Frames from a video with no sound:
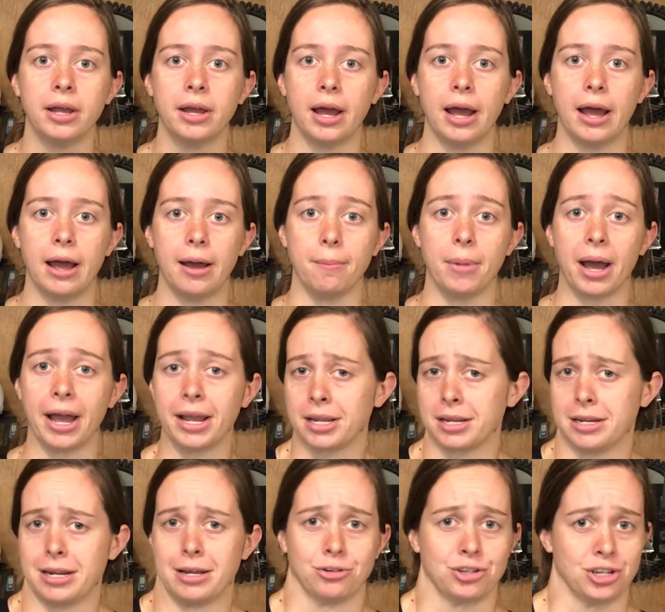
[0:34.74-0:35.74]
I
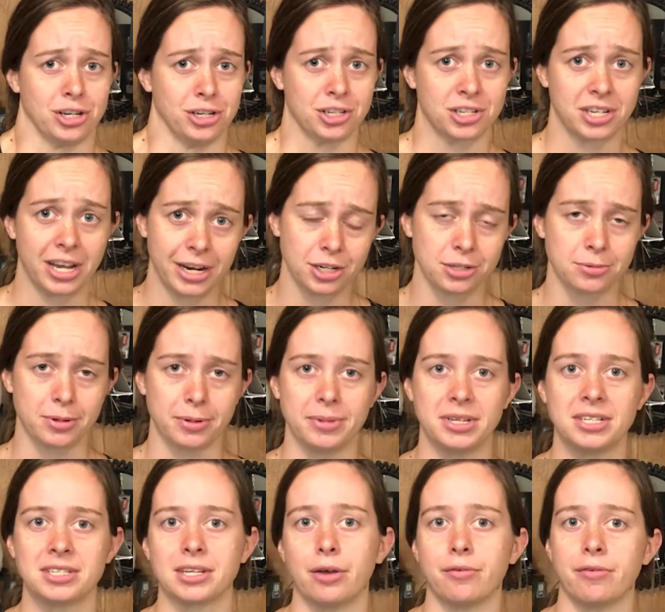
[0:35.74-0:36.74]
can now change tires by
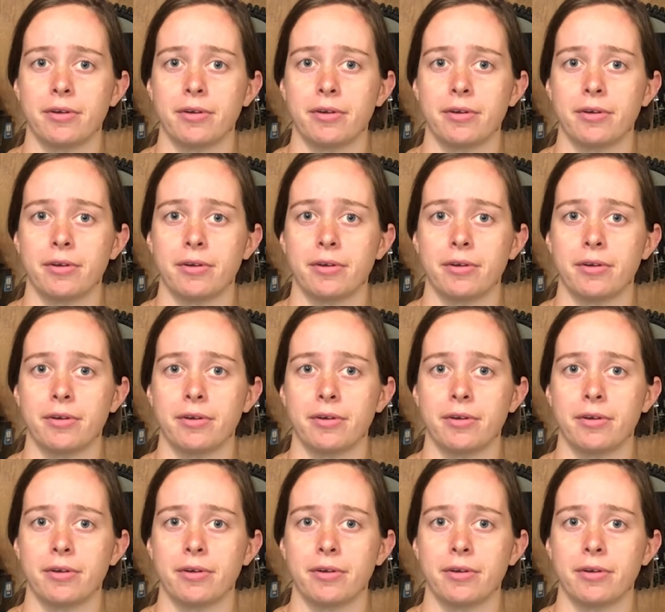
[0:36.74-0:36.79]
myself.